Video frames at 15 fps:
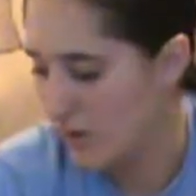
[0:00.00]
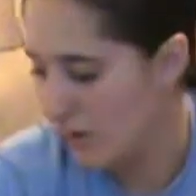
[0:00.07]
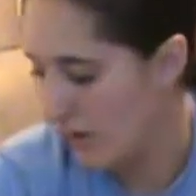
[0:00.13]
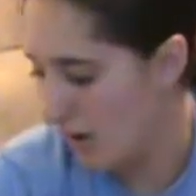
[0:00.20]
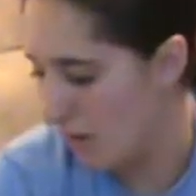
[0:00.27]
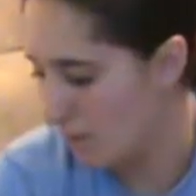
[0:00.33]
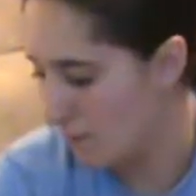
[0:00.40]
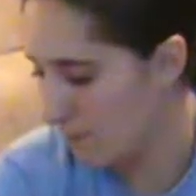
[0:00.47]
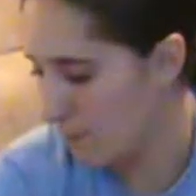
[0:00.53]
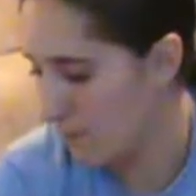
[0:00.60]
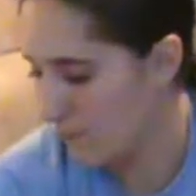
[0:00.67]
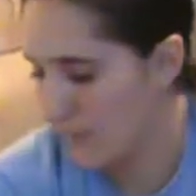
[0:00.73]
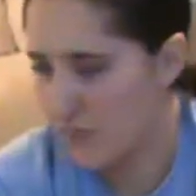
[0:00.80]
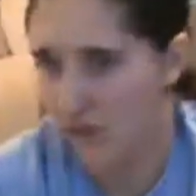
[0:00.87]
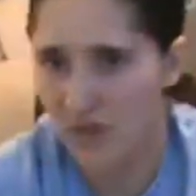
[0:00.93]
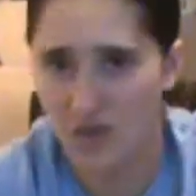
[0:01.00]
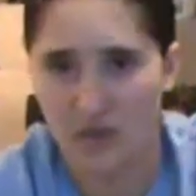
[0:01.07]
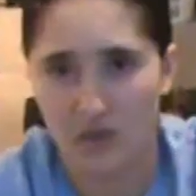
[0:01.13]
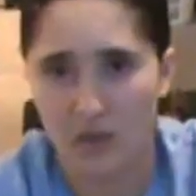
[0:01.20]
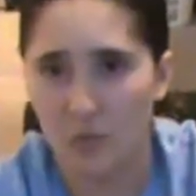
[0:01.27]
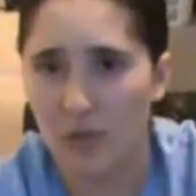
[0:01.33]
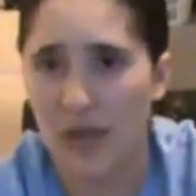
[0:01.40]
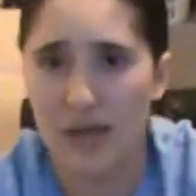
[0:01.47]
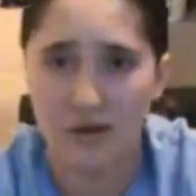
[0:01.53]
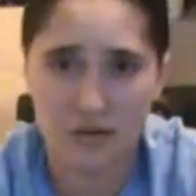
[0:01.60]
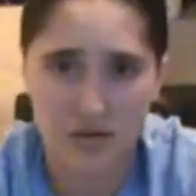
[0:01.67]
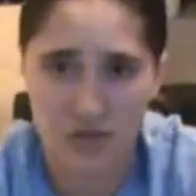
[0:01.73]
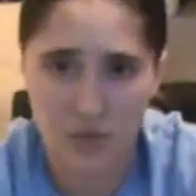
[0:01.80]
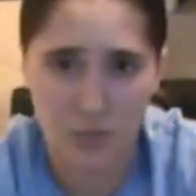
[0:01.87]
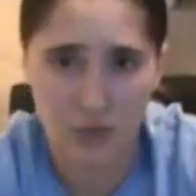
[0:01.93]
The bladder is
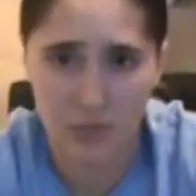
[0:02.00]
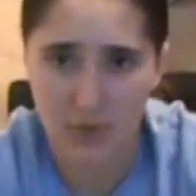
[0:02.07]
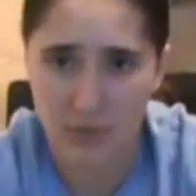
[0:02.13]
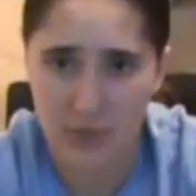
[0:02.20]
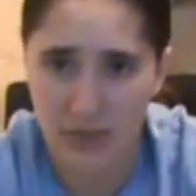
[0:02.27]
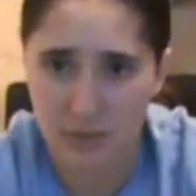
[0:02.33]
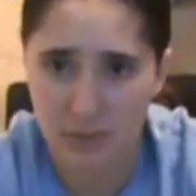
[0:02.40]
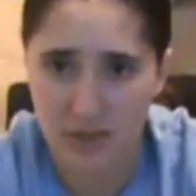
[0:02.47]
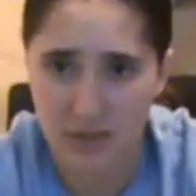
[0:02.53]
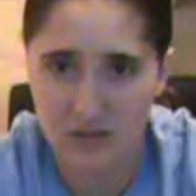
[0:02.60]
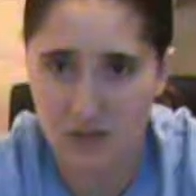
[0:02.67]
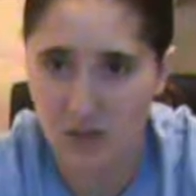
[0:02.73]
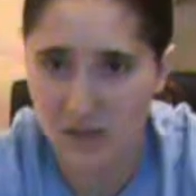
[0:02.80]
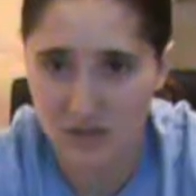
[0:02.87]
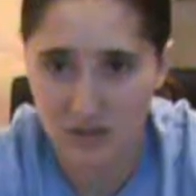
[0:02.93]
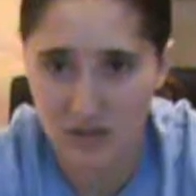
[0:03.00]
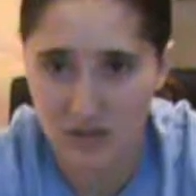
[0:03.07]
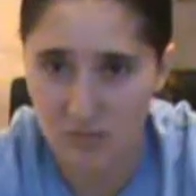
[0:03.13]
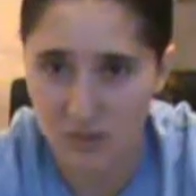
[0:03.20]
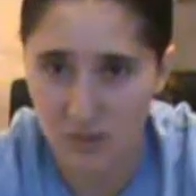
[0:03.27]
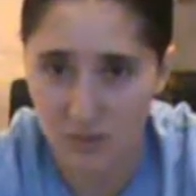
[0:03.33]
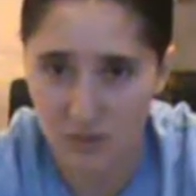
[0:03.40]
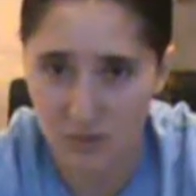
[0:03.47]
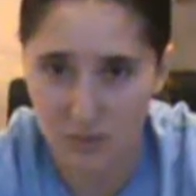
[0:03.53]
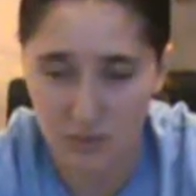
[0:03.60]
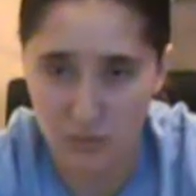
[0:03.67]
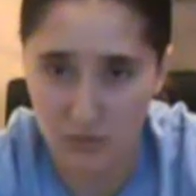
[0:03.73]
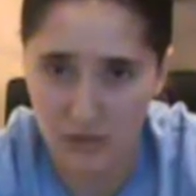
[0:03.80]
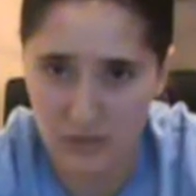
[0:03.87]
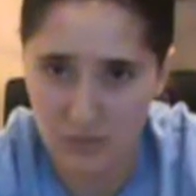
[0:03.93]
going to be in my backpack, so that's going to keep the water
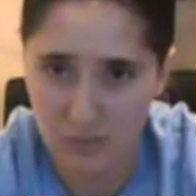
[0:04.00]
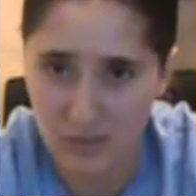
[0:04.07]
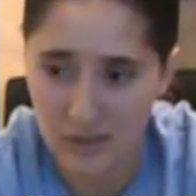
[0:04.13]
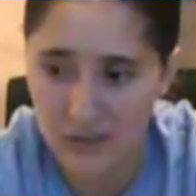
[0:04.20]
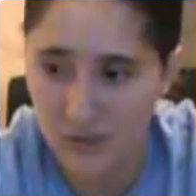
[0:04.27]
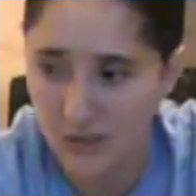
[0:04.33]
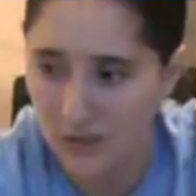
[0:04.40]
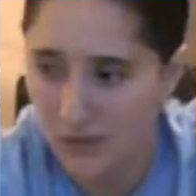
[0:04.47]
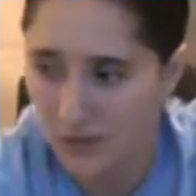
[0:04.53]
cool anyway.